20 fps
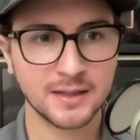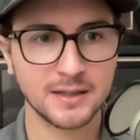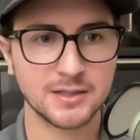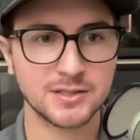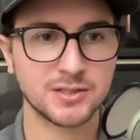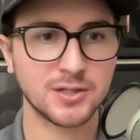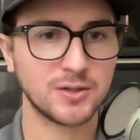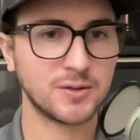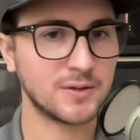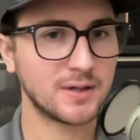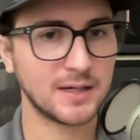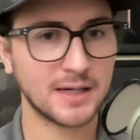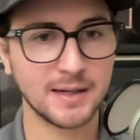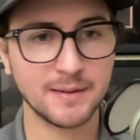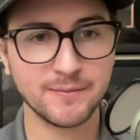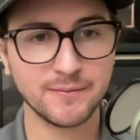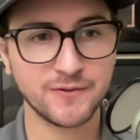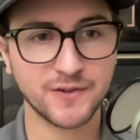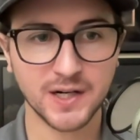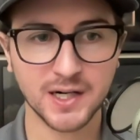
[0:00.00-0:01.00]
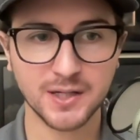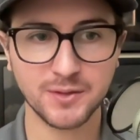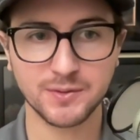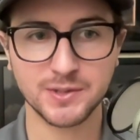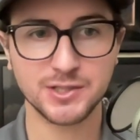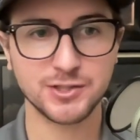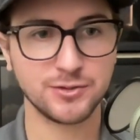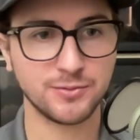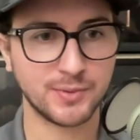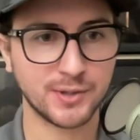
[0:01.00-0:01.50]
So I'm fine
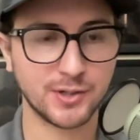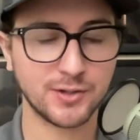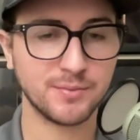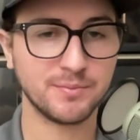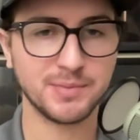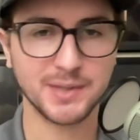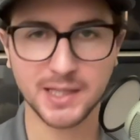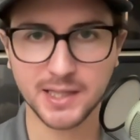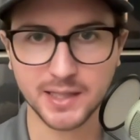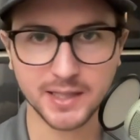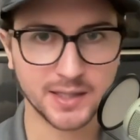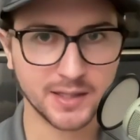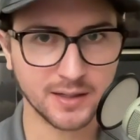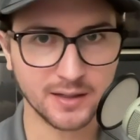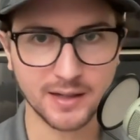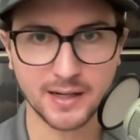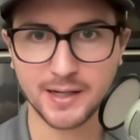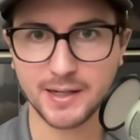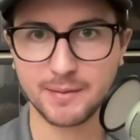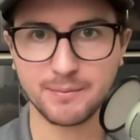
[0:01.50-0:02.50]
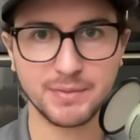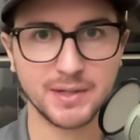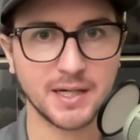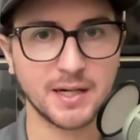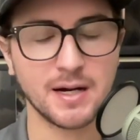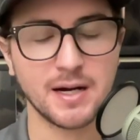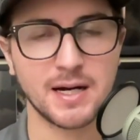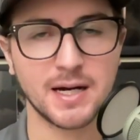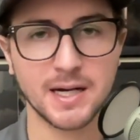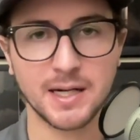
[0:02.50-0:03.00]
with Dubón being in the lineup, being
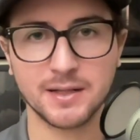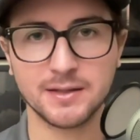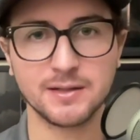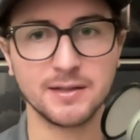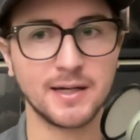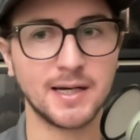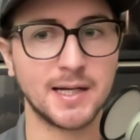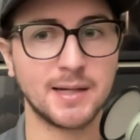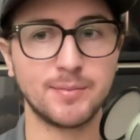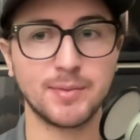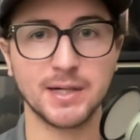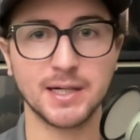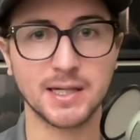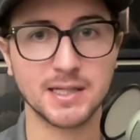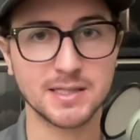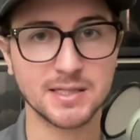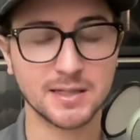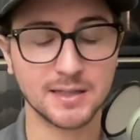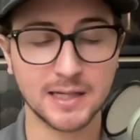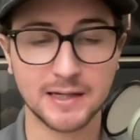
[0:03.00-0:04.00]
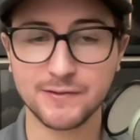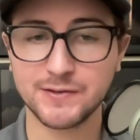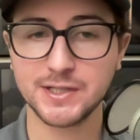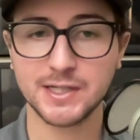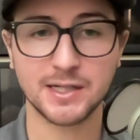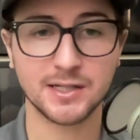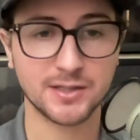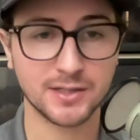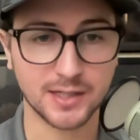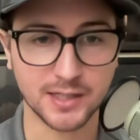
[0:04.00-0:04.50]
high in the lineup against the lefty.
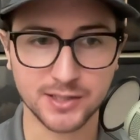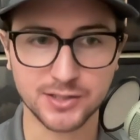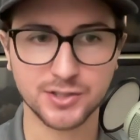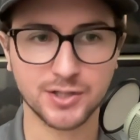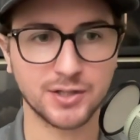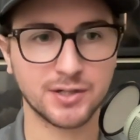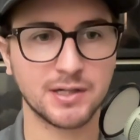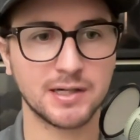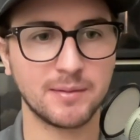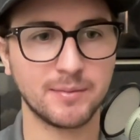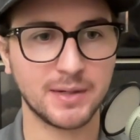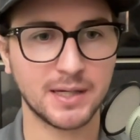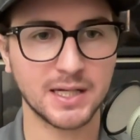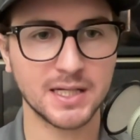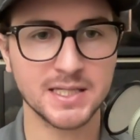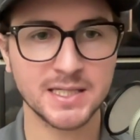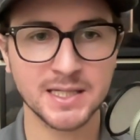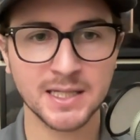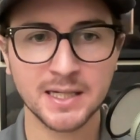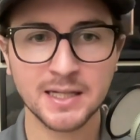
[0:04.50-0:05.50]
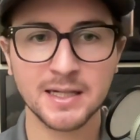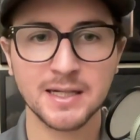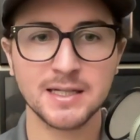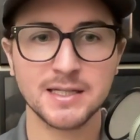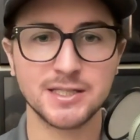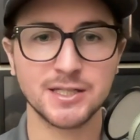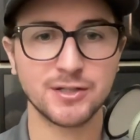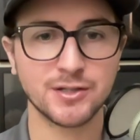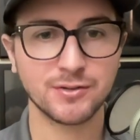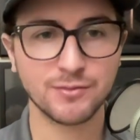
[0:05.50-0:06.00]
I thought he took good at-bats.
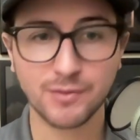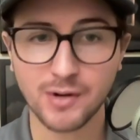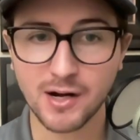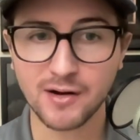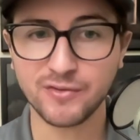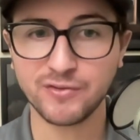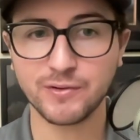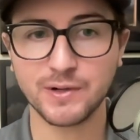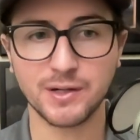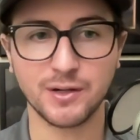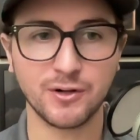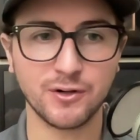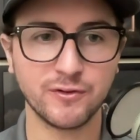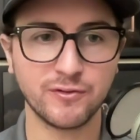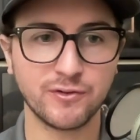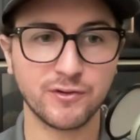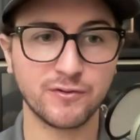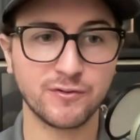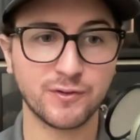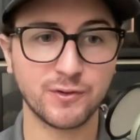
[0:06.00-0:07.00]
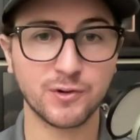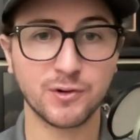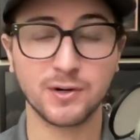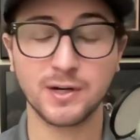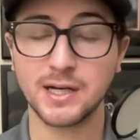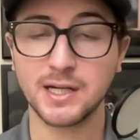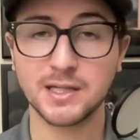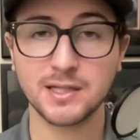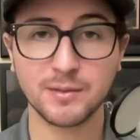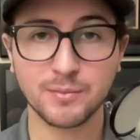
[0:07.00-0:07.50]
Darren Ruff went 0 for 4,
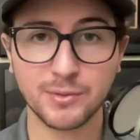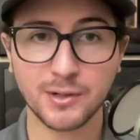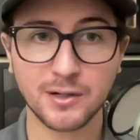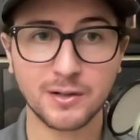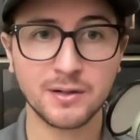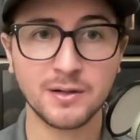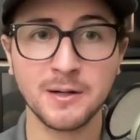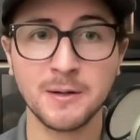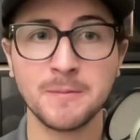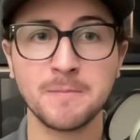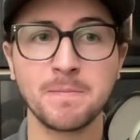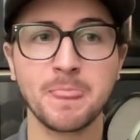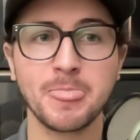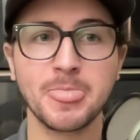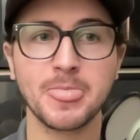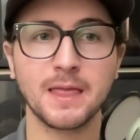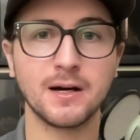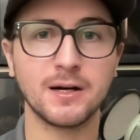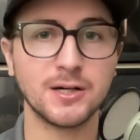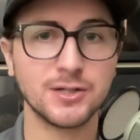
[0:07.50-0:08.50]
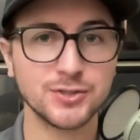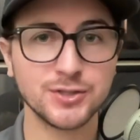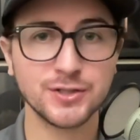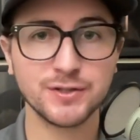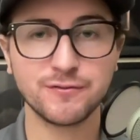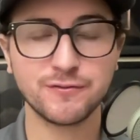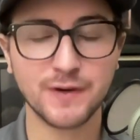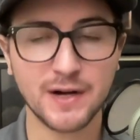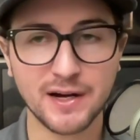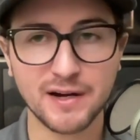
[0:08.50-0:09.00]
hit the ball
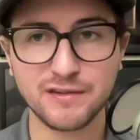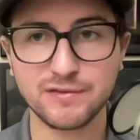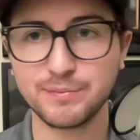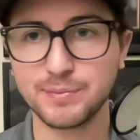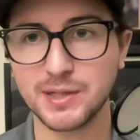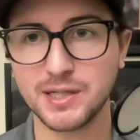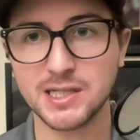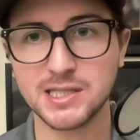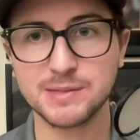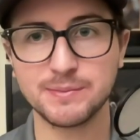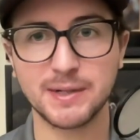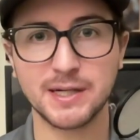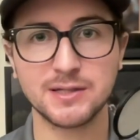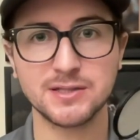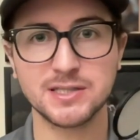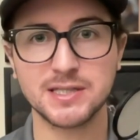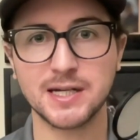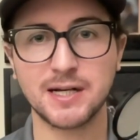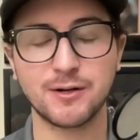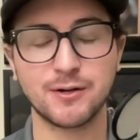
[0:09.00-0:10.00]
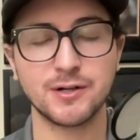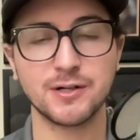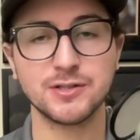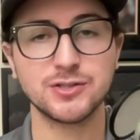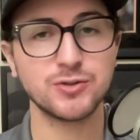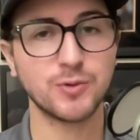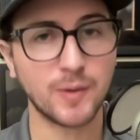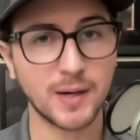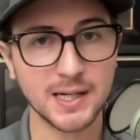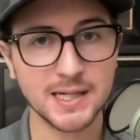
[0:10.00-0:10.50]
105-plus miles an hour
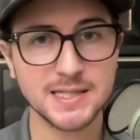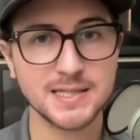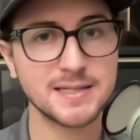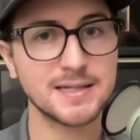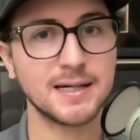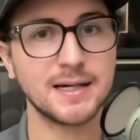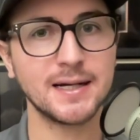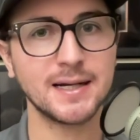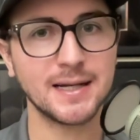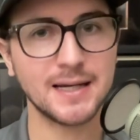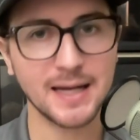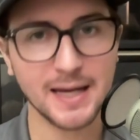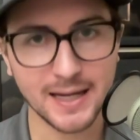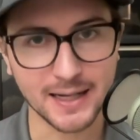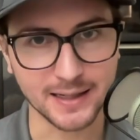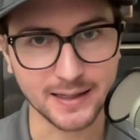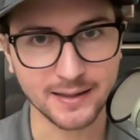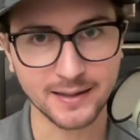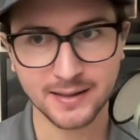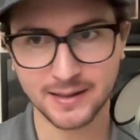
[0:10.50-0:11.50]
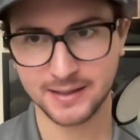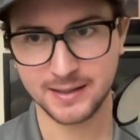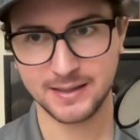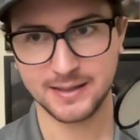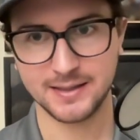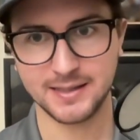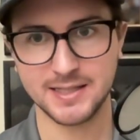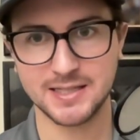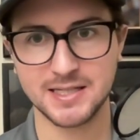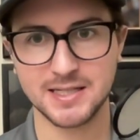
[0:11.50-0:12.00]
twice again.
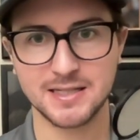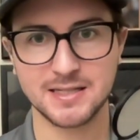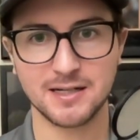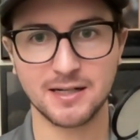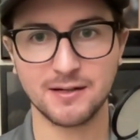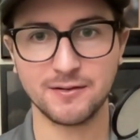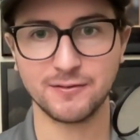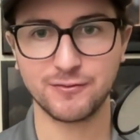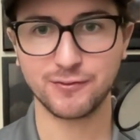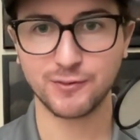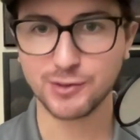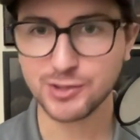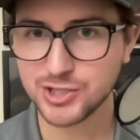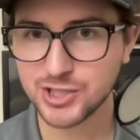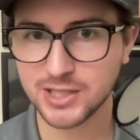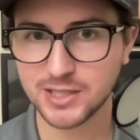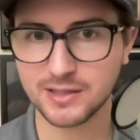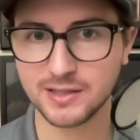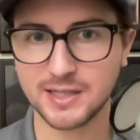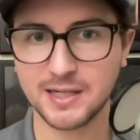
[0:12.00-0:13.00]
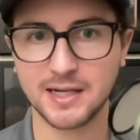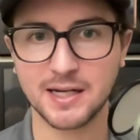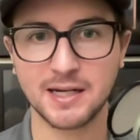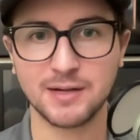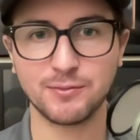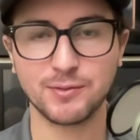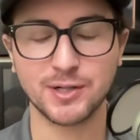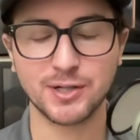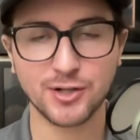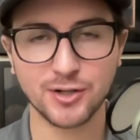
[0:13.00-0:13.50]
This is unfortunately a
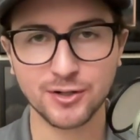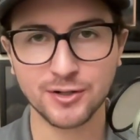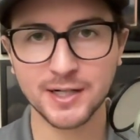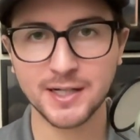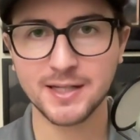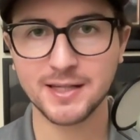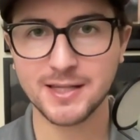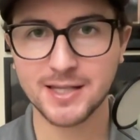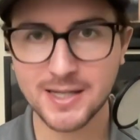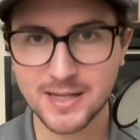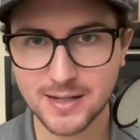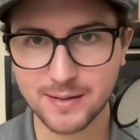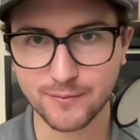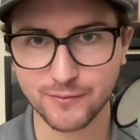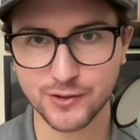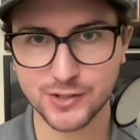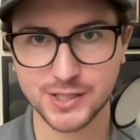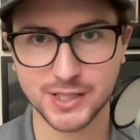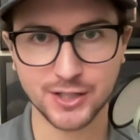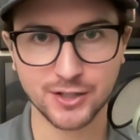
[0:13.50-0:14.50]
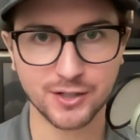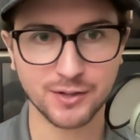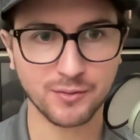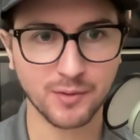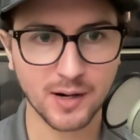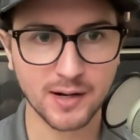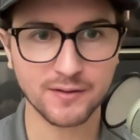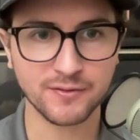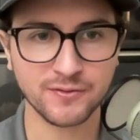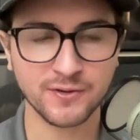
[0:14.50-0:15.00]
recurring theme for Darren
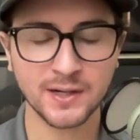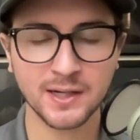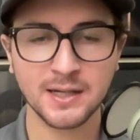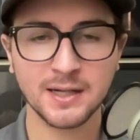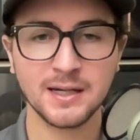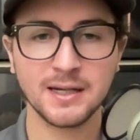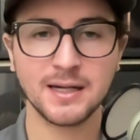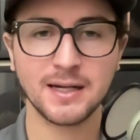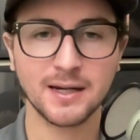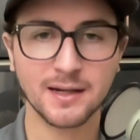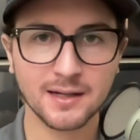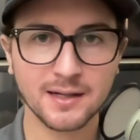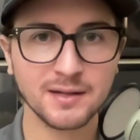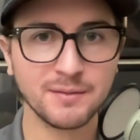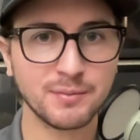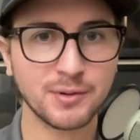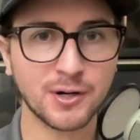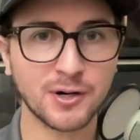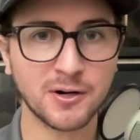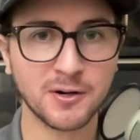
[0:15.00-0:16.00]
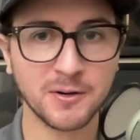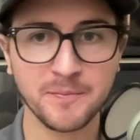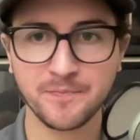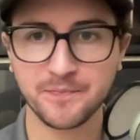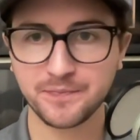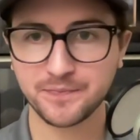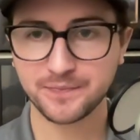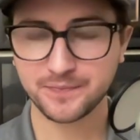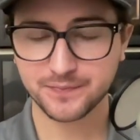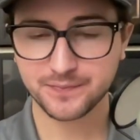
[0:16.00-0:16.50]
Ruff, hitting the ball
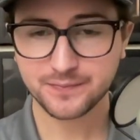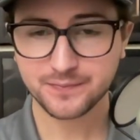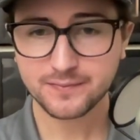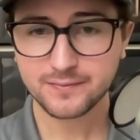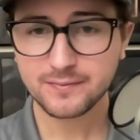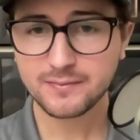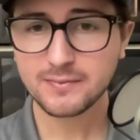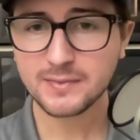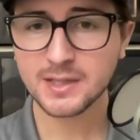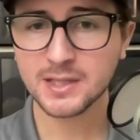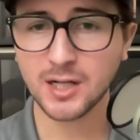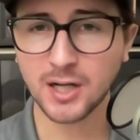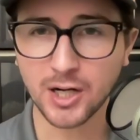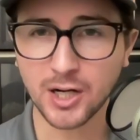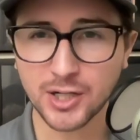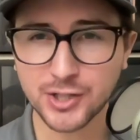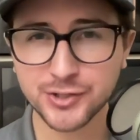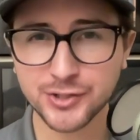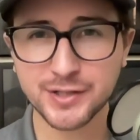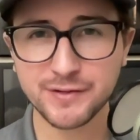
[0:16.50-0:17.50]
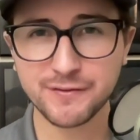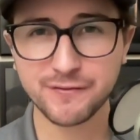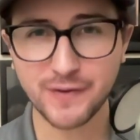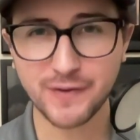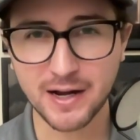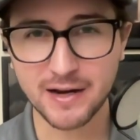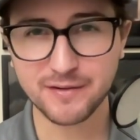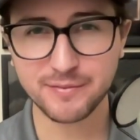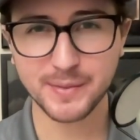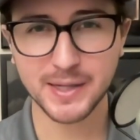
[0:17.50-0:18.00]

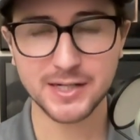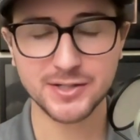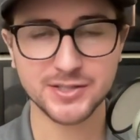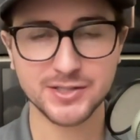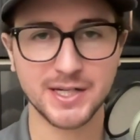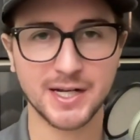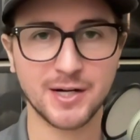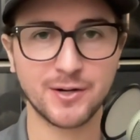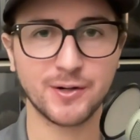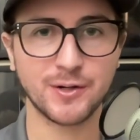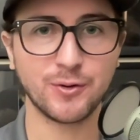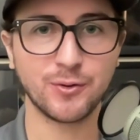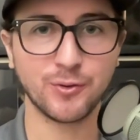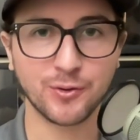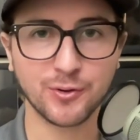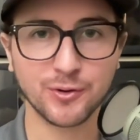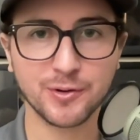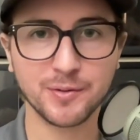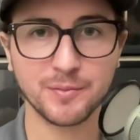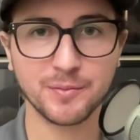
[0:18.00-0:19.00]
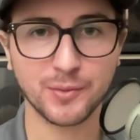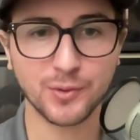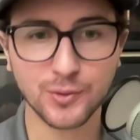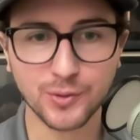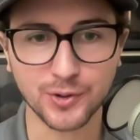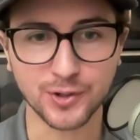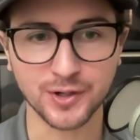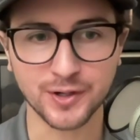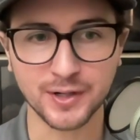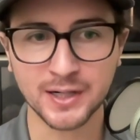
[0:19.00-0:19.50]
105 miles an hour or
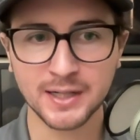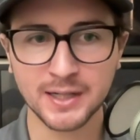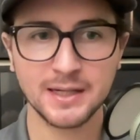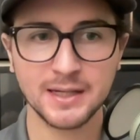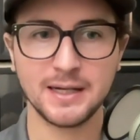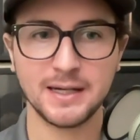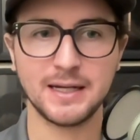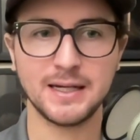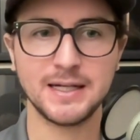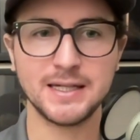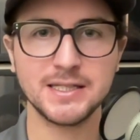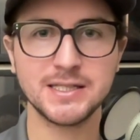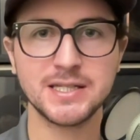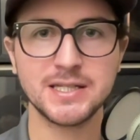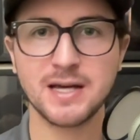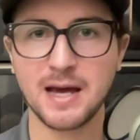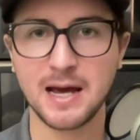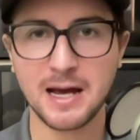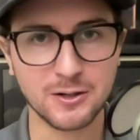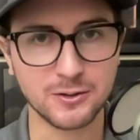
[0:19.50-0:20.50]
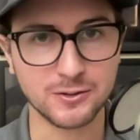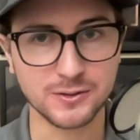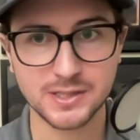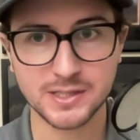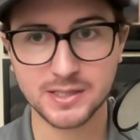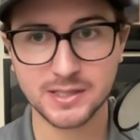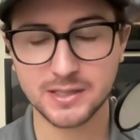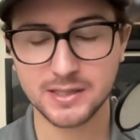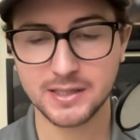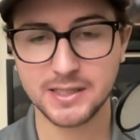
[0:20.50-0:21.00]
more into
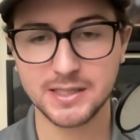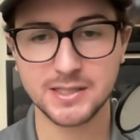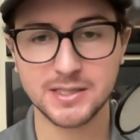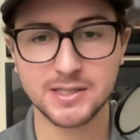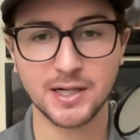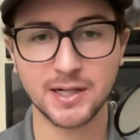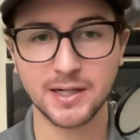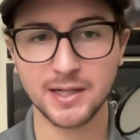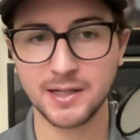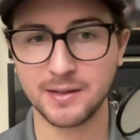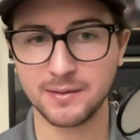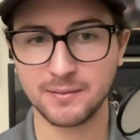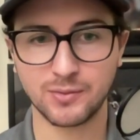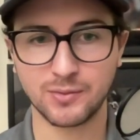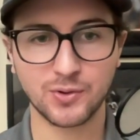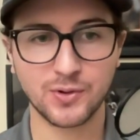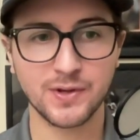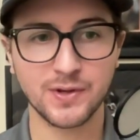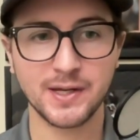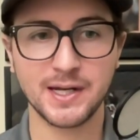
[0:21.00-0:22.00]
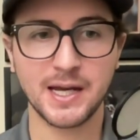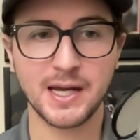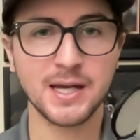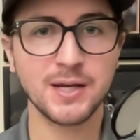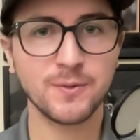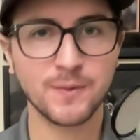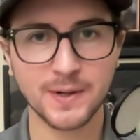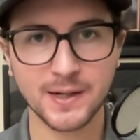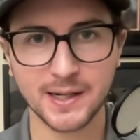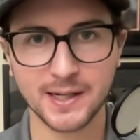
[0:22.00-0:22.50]
outs. He's done it more than
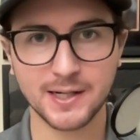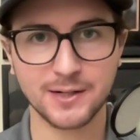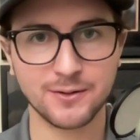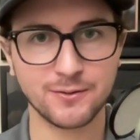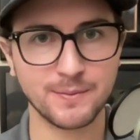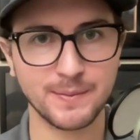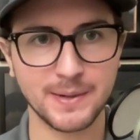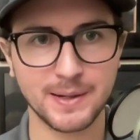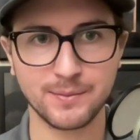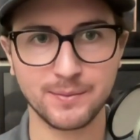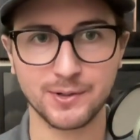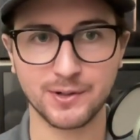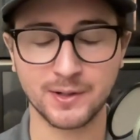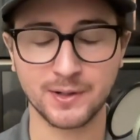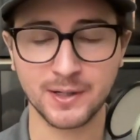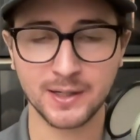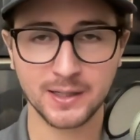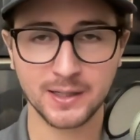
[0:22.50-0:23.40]
anyone I can remember